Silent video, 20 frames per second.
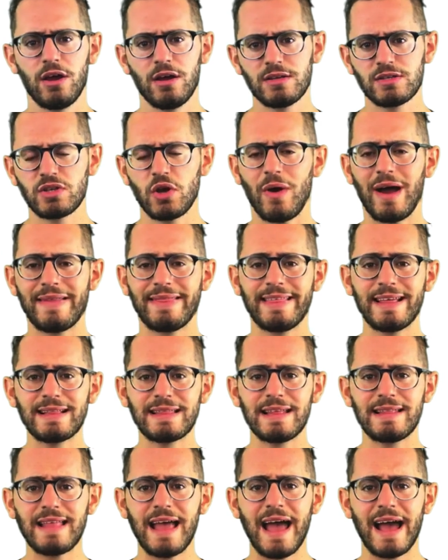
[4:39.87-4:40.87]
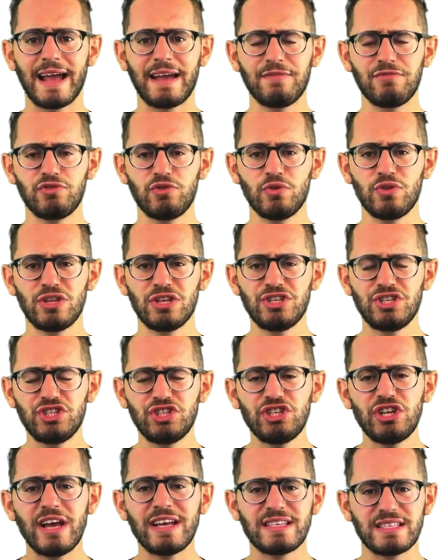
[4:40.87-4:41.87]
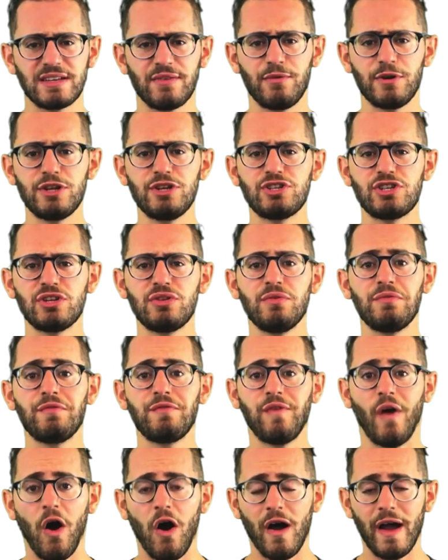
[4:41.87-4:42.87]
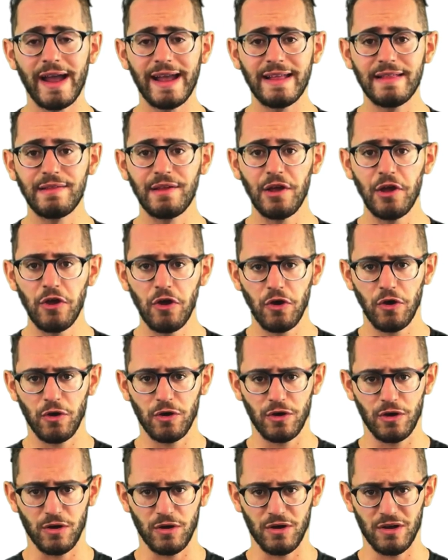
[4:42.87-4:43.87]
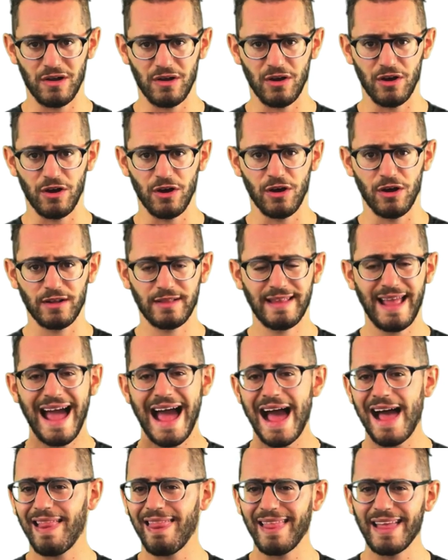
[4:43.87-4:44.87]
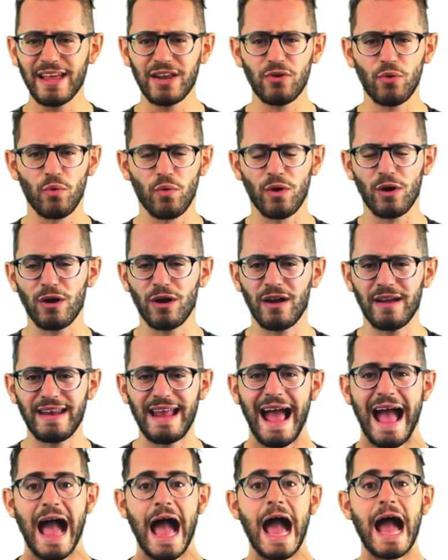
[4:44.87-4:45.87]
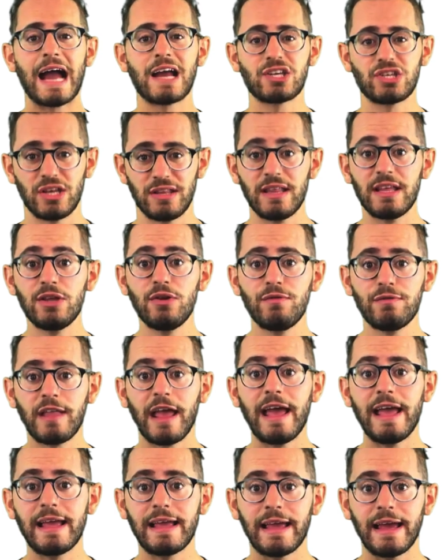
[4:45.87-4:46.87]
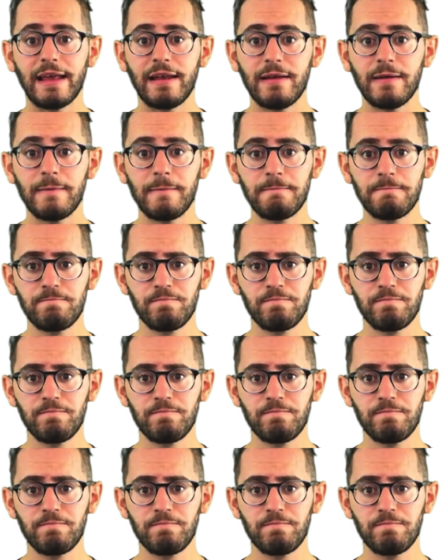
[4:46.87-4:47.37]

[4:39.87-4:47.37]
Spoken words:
So I think that gives you the gist of what you should do. Find talent or an action that you've taken.